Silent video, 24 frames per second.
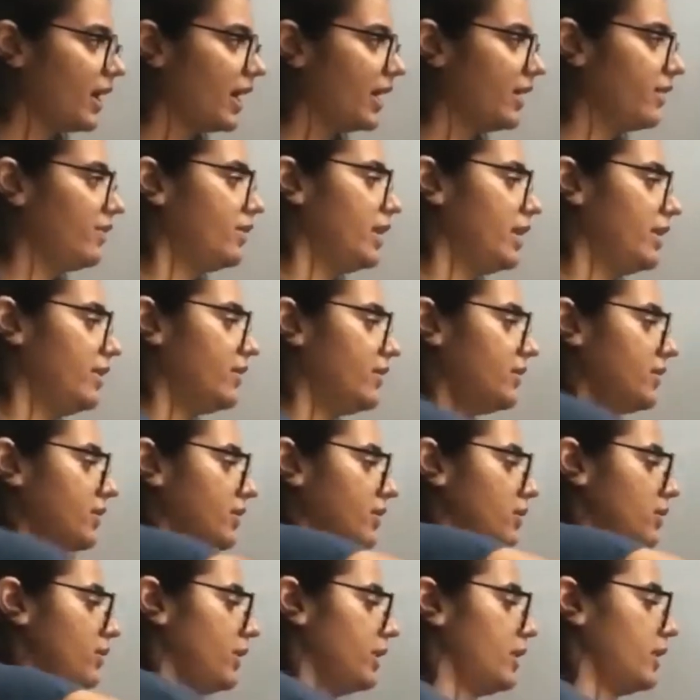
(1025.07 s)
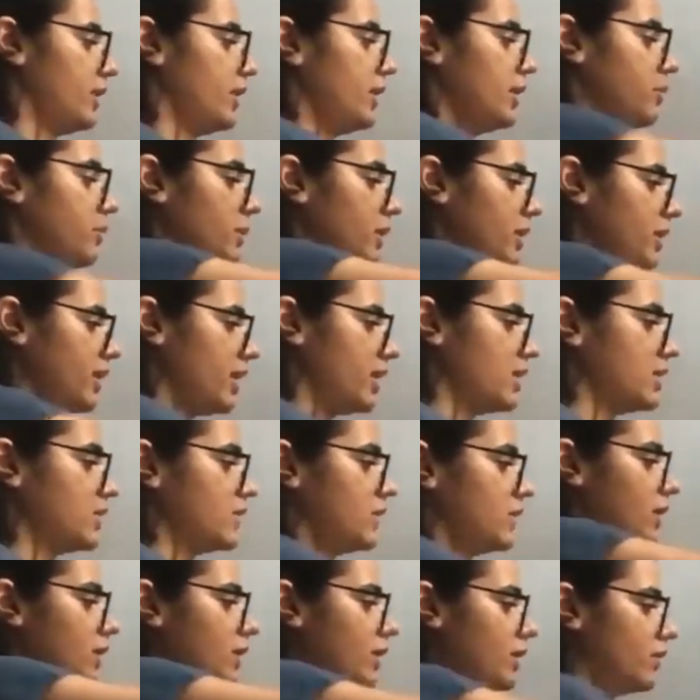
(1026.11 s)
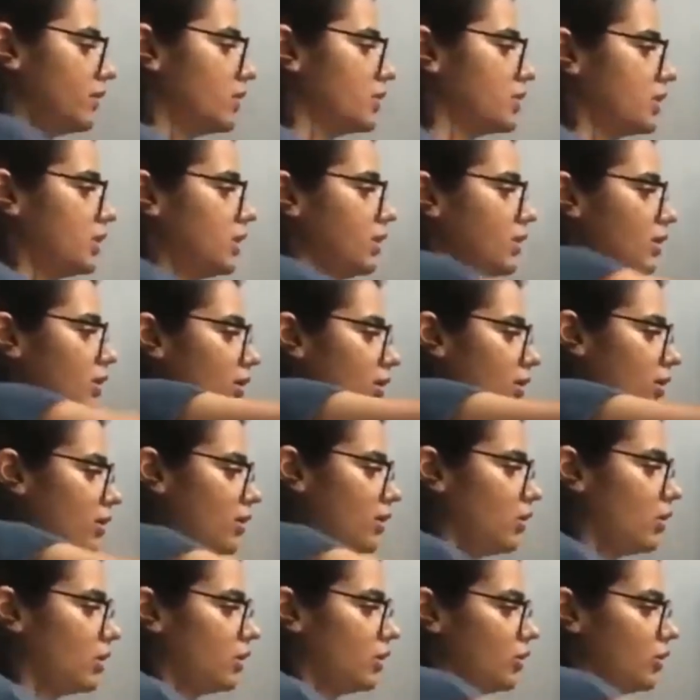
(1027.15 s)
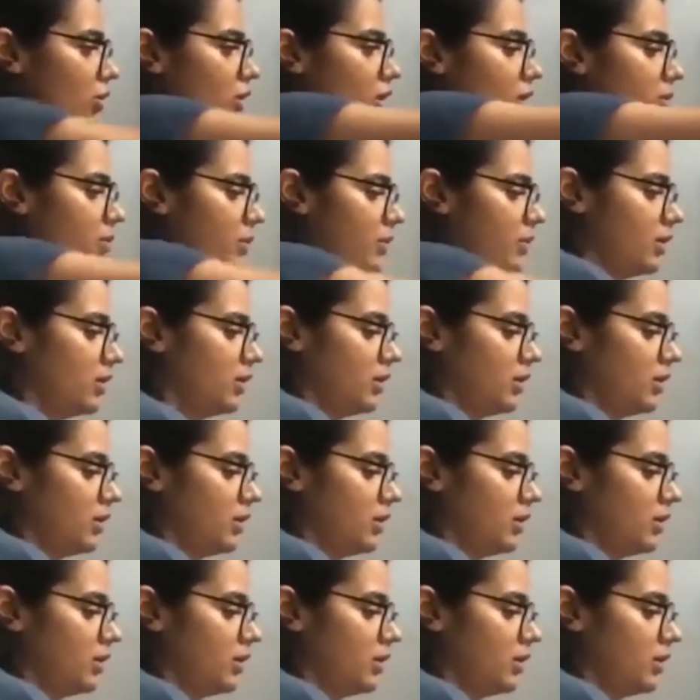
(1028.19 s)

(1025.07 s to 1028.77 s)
5 left. Let me transfer the division here on top.